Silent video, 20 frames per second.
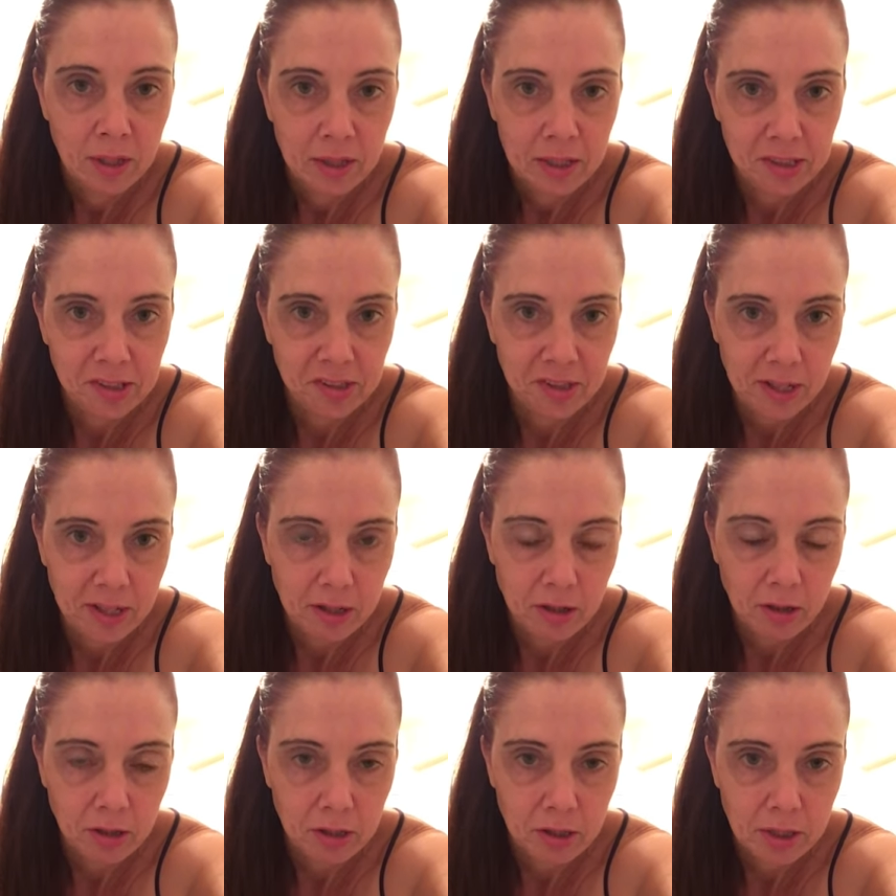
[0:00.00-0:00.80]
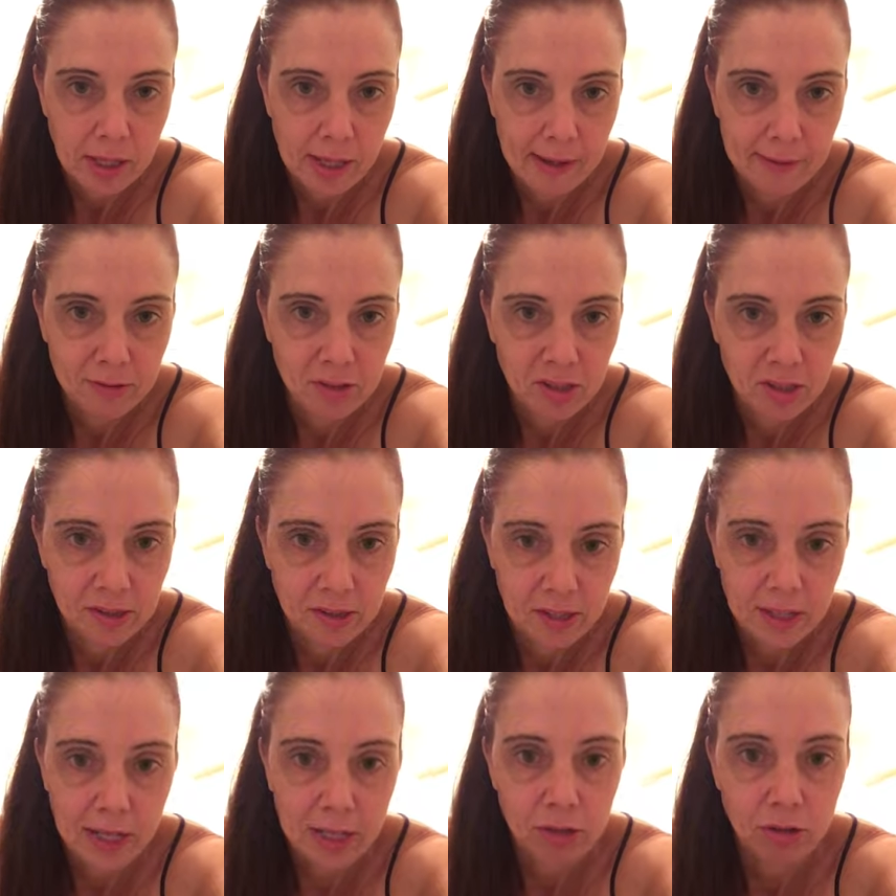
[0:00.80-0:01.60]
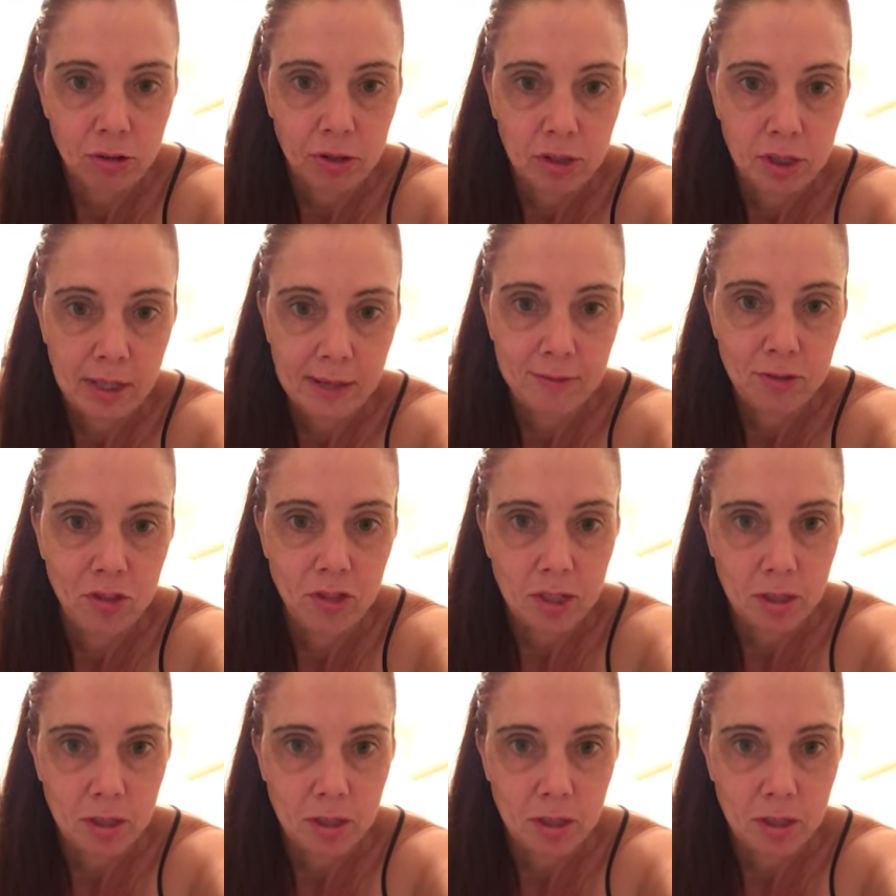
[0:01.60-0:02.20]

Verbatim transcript: the sterile gloves, the nitrile gloves.